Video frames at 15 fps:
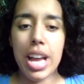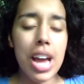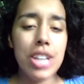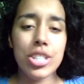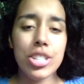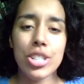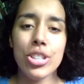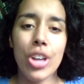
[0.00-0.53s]
And
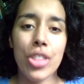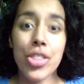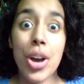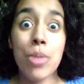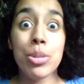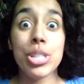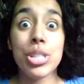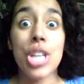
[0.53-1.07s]
I just thought
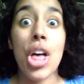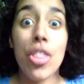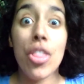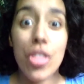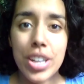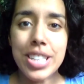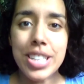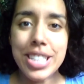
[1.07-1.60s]
that was
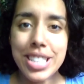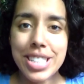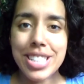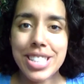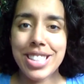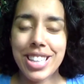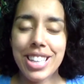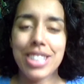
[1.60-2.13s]
the
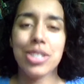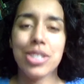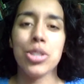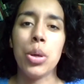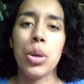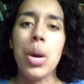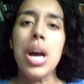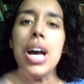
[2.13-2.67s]
neatest thing.
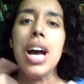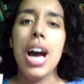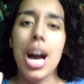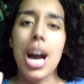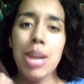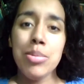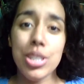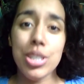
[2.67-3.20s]
So
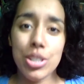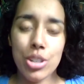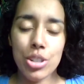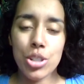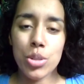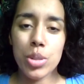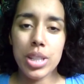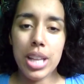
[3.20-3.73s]
I'm gonna
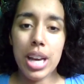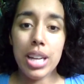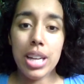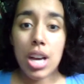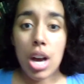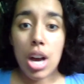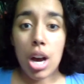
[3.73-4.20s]
start doing that.